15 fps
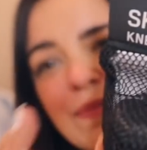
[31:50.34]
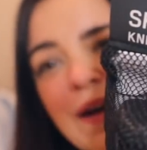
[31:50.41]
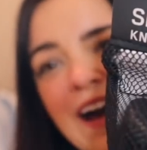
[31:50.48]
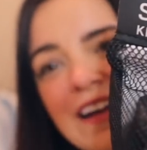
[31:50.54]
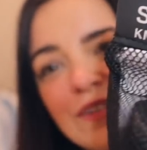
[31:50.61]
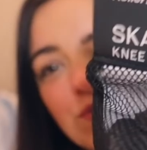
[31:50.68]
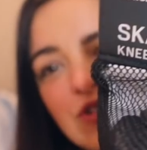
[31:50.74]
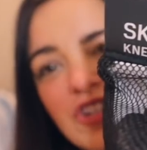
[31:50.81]

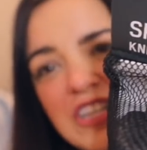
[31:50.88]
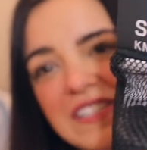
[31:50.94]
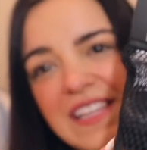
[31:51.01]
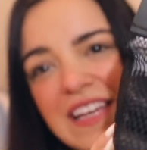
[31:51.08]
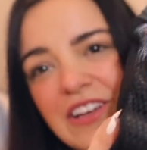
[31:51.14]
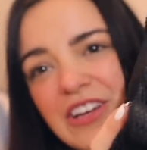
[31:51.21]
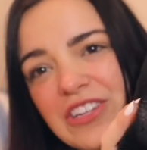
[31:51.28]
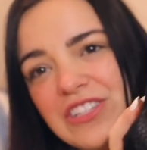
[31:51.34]
pads, which is
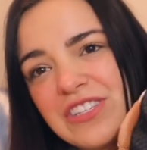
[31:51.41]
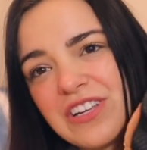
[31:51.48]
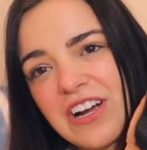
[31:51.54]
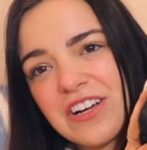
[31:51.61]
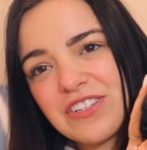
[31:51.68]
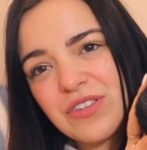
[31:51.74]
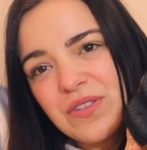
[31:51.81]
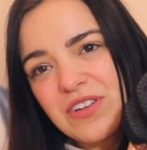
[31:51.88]
a good
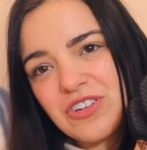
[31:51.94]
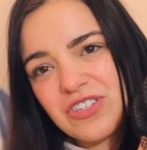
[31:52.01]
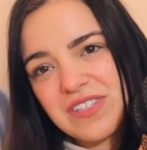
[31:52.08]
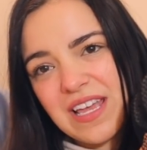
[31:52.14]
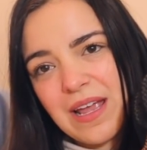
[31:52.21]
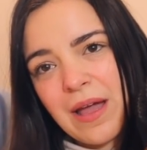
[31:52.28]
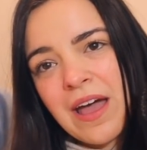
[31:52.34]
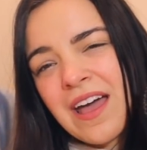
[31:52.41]
start. So they're just
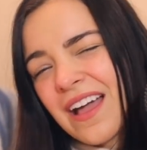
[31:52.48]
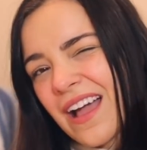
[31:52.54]
like